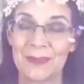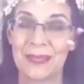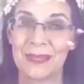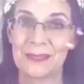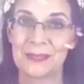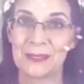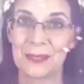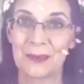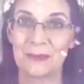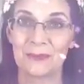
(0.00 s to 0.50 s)

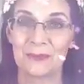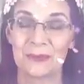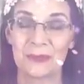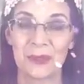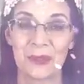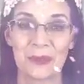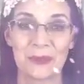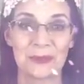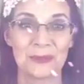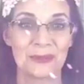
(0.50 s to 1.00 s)
except for
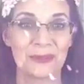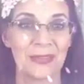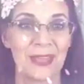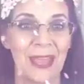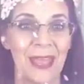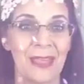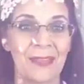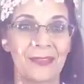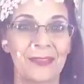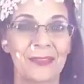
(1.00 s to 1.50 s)
those
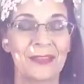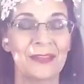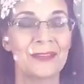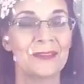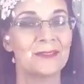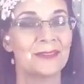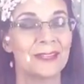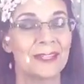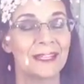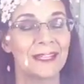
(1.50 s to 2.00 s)
that
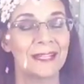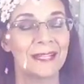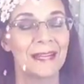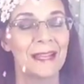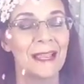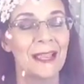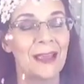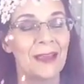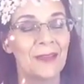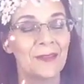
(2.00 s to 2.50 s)
live in
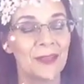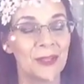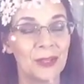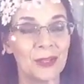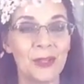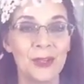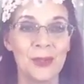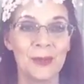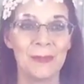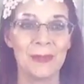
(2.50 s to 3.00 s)
the
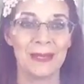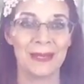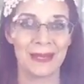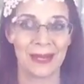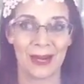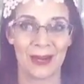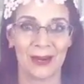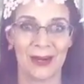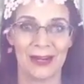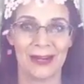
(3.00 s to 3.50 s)
humid
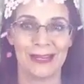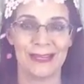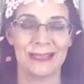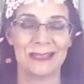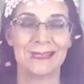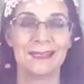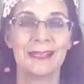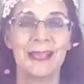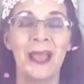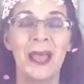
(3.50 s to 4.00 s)

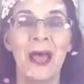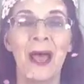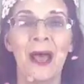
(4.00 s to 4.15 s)
areas,